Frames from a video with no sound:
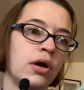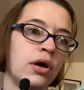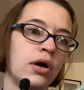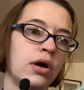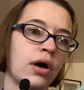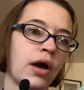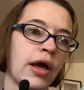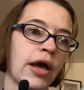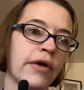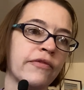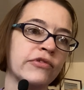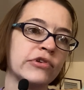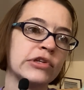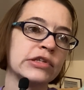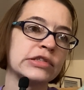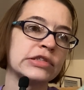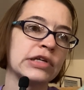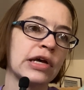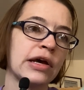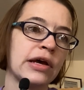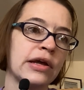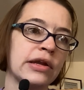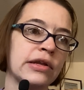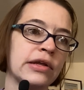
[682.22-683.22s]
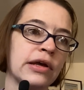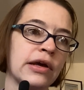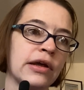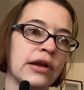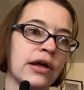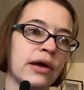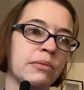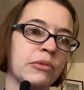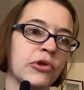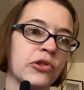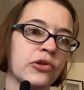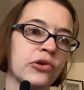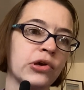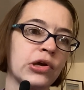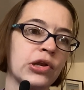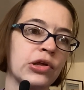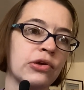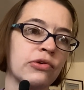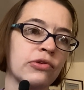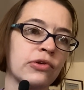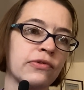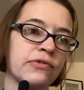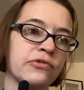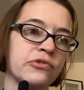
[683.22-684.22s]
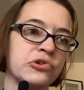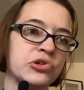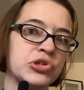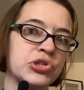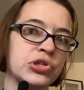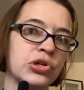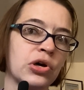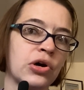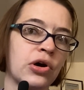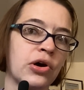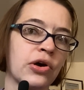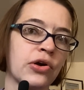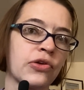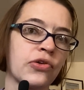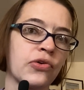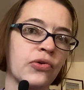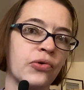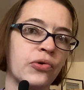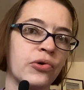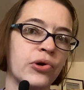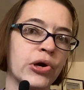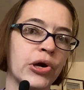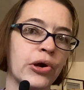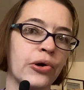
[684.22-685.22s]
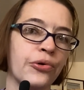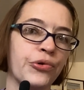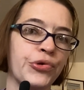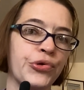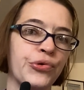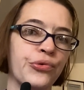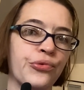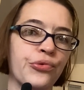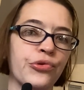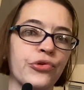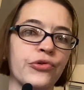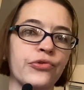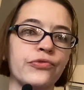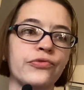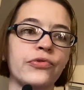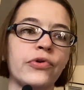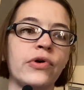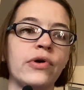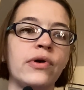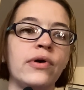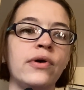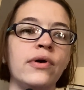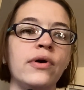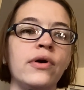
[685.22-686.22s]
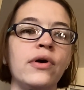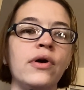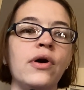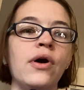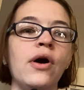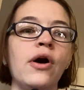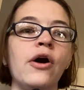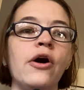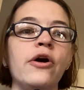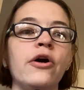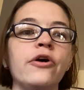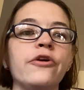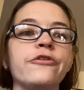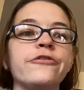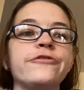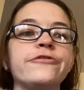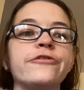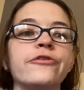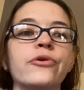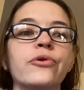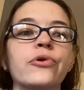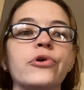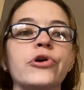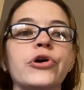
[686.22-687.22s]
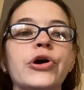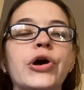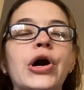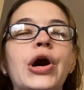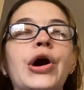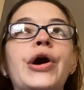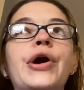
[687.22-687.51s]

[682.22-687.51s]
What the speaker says: I haven't decided yet. I'm either going to use it for socks or I'll use it for